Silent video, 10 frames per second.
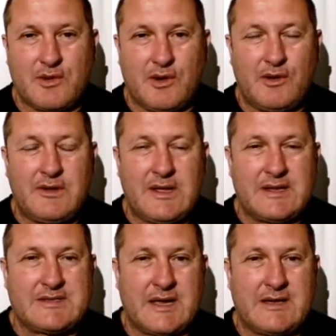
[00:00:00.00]
roll
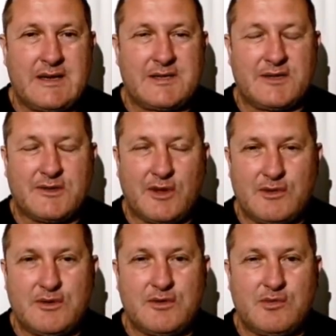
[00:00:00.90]
exactly as I
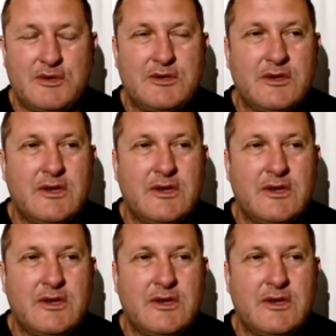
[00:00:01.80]
told you it would,